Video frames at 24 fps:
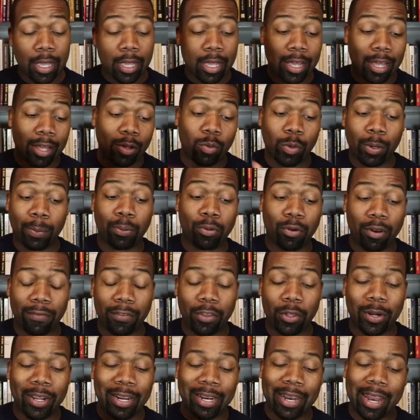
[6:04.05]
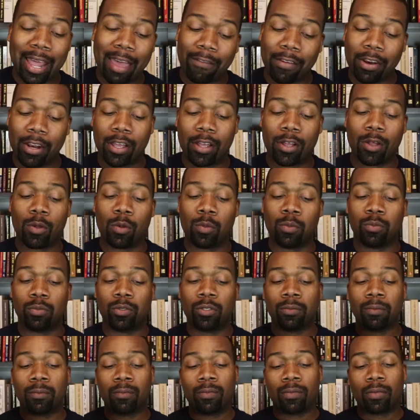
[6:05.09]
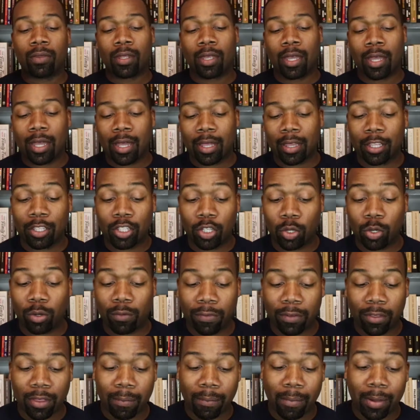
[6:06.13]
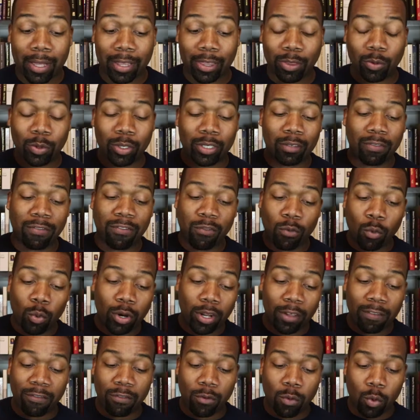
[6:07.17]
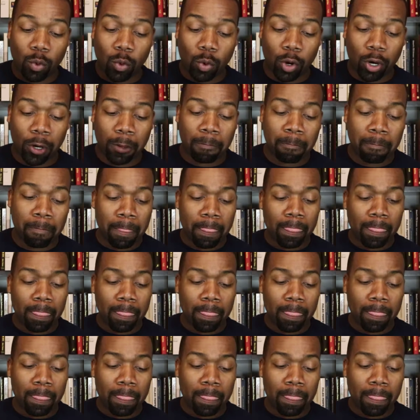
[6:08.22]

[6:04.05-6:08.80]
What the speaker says: We previewed 11 homes. The total for the month was 44.